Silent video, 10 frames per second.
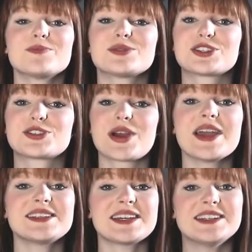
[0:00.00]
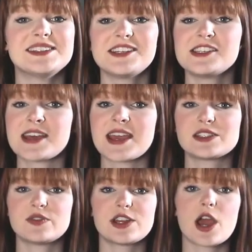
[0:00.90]
jump straight into
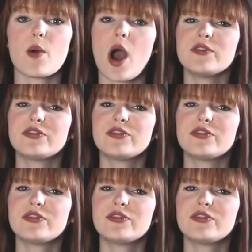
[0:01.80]
today's video and